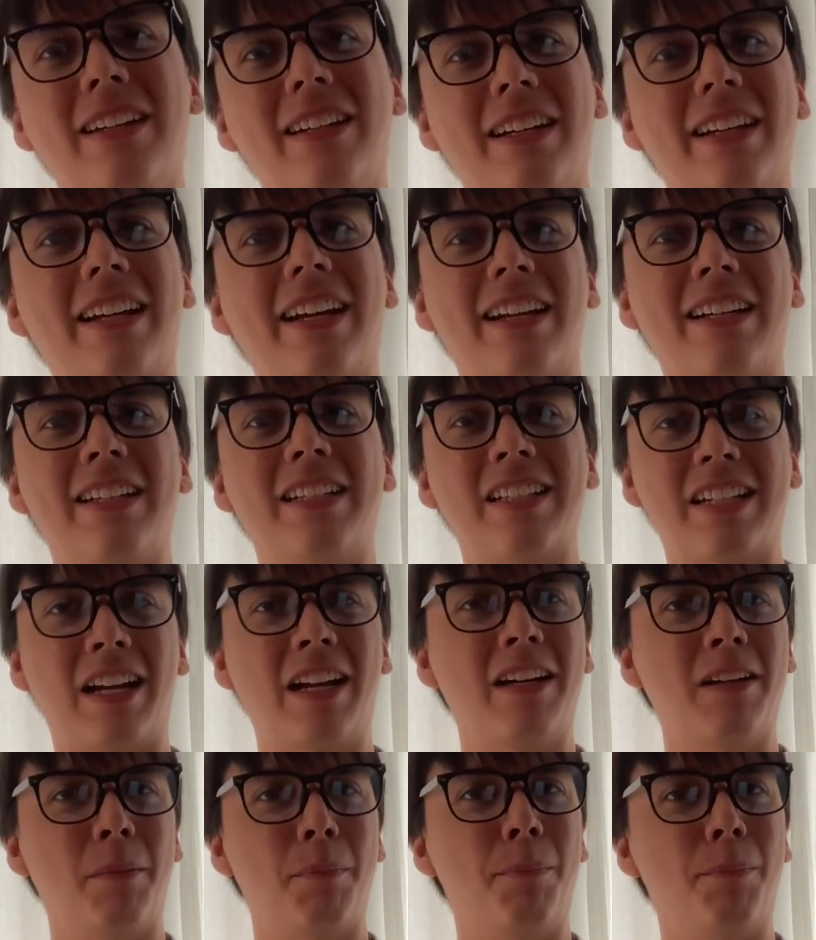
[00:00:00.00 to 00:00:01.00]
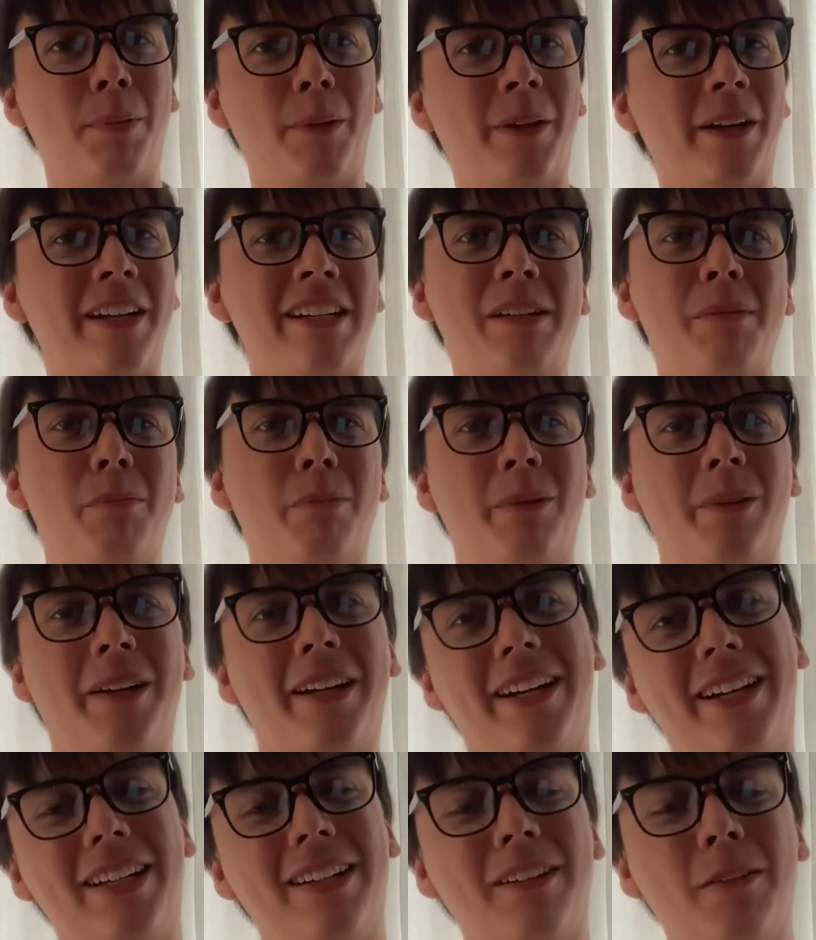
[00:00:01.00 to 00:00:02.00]
Again, it's kind of plain and
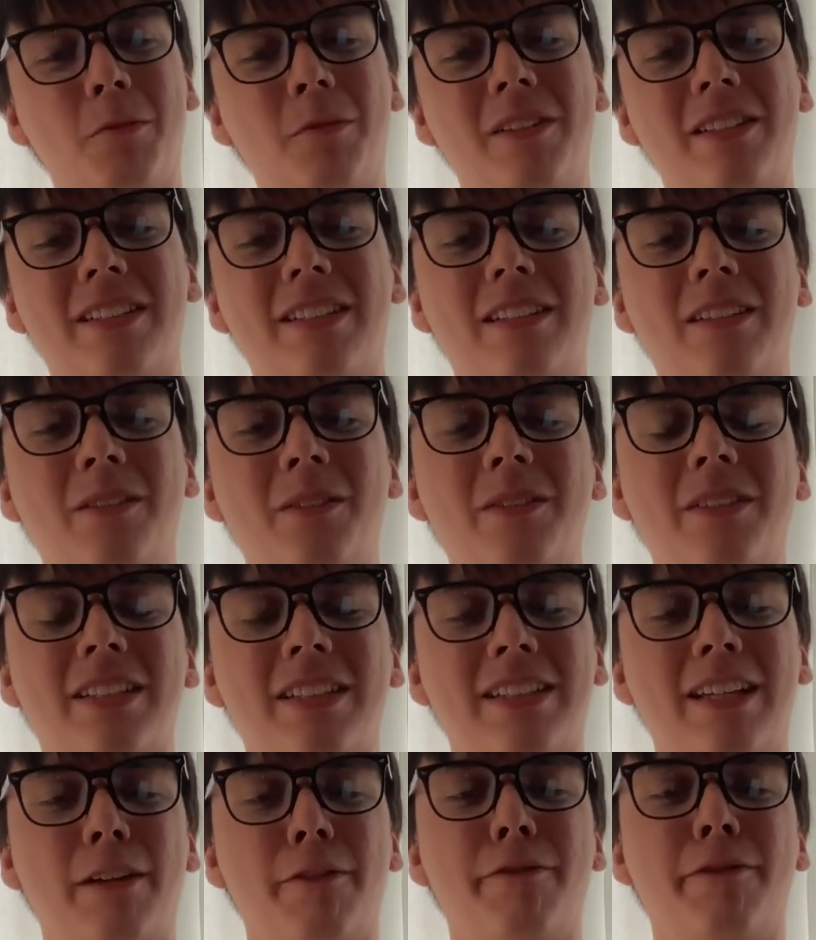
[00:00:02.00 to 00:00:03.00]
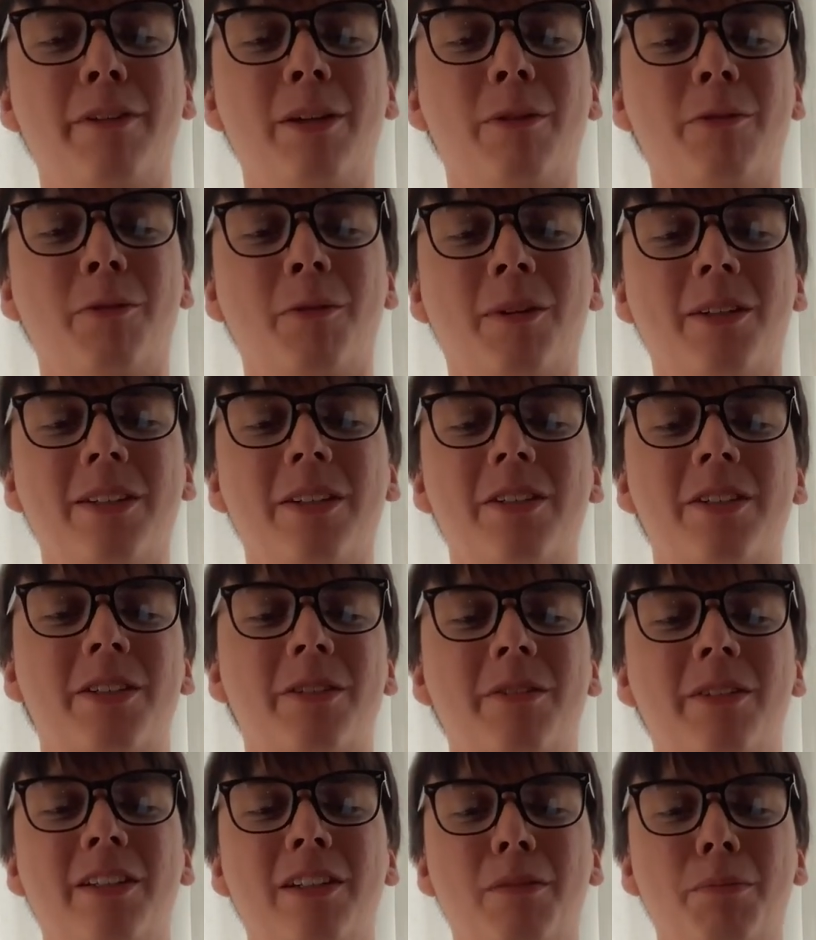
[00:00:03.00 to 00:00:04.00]
bland once it loses that flavor while you're
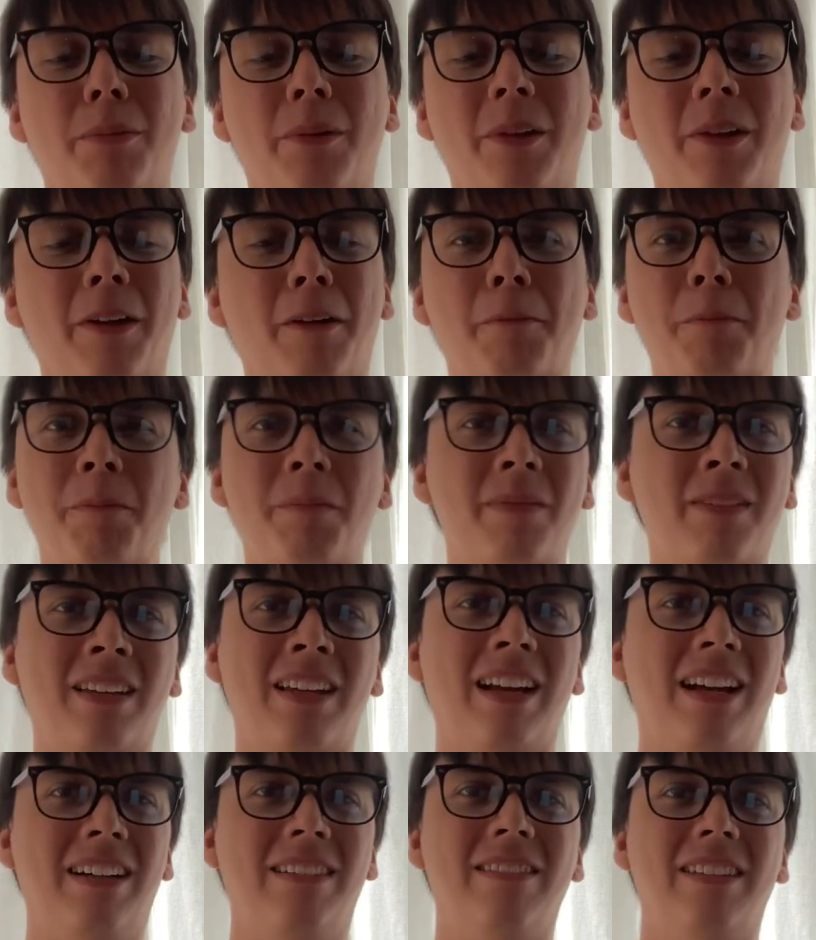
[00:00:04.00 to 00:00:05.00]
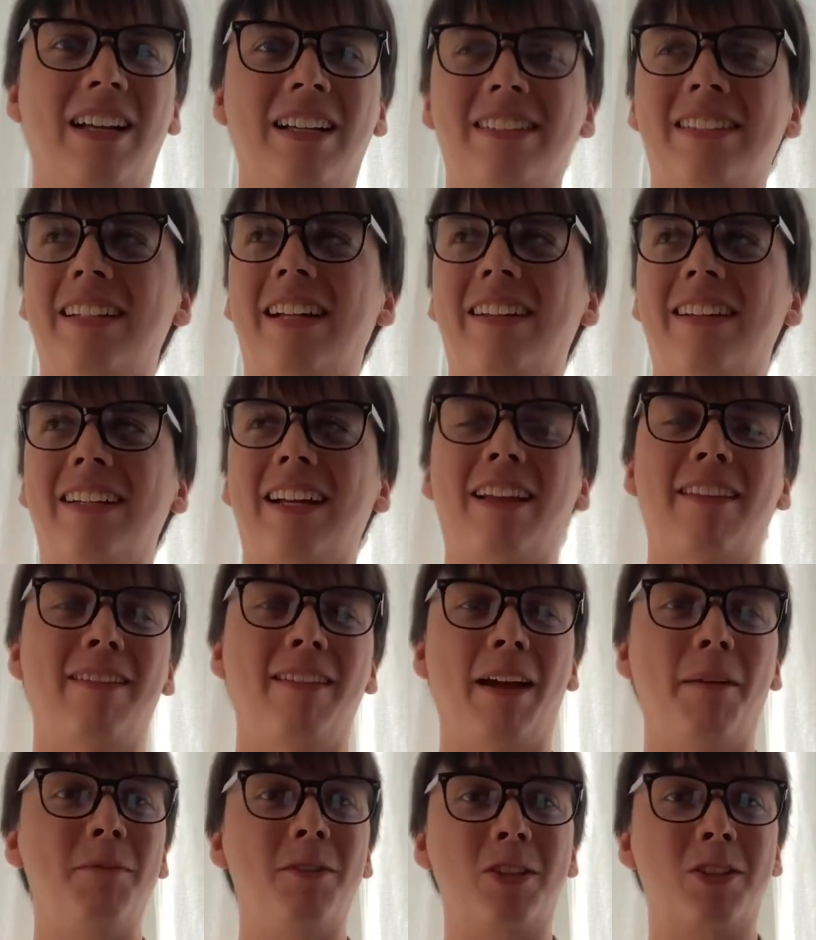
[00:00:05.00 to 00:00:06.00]
chewing it, but like, it's not like
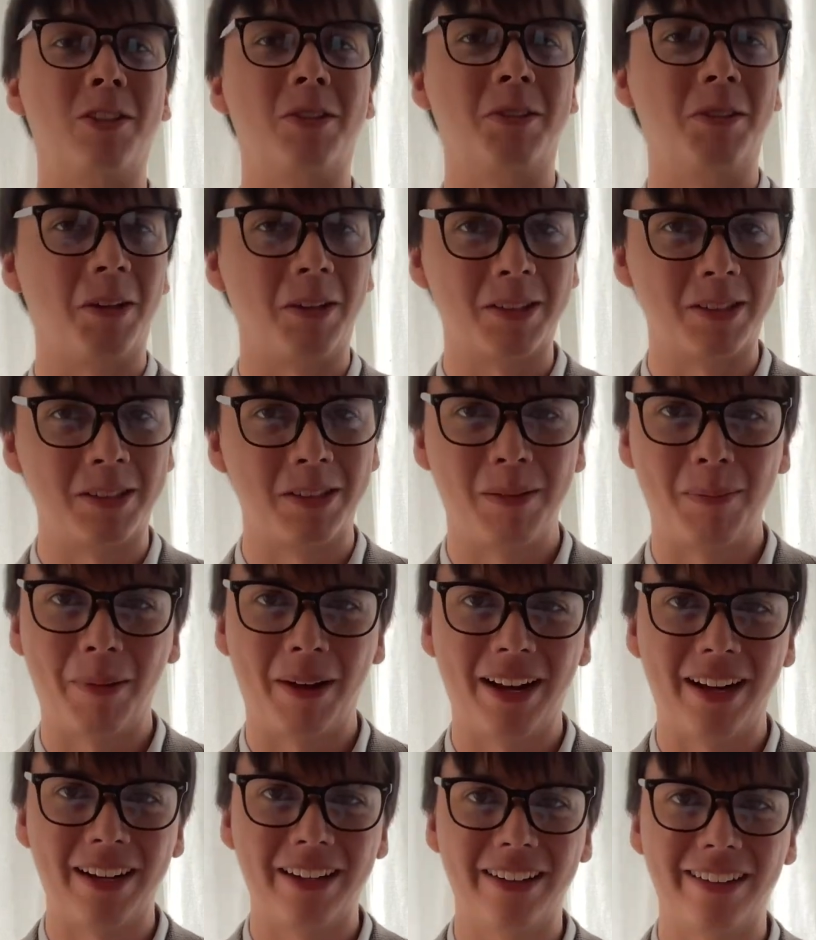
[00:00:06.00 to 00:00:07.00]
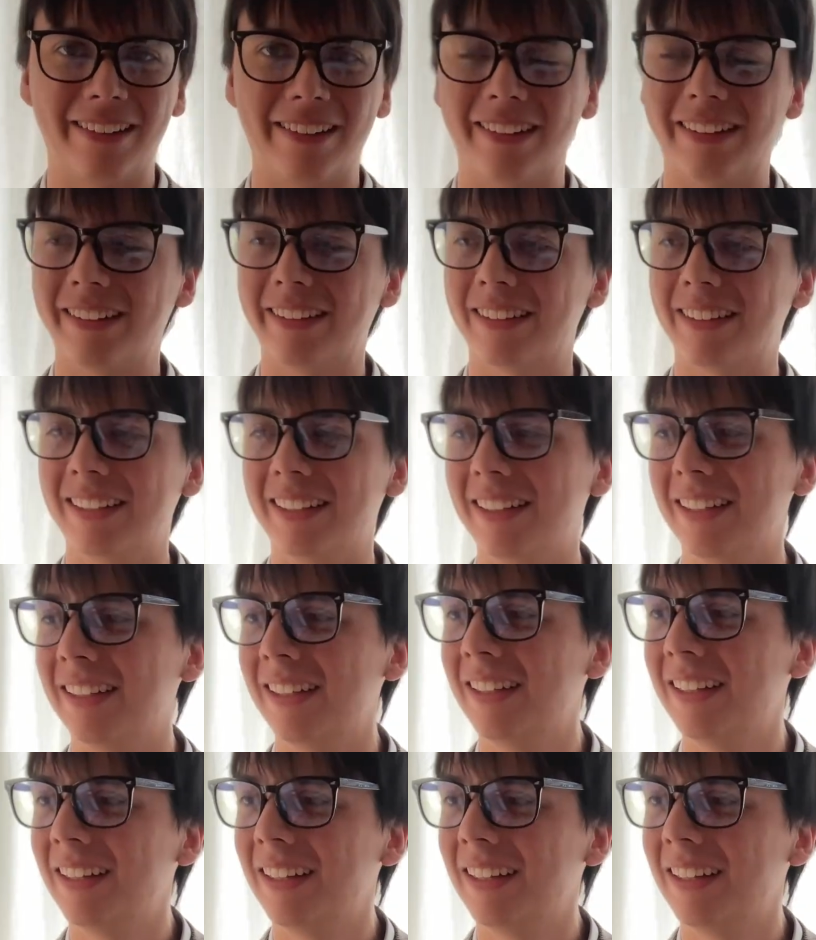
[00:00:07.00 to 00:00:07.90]
I'm disgusted by it or anything.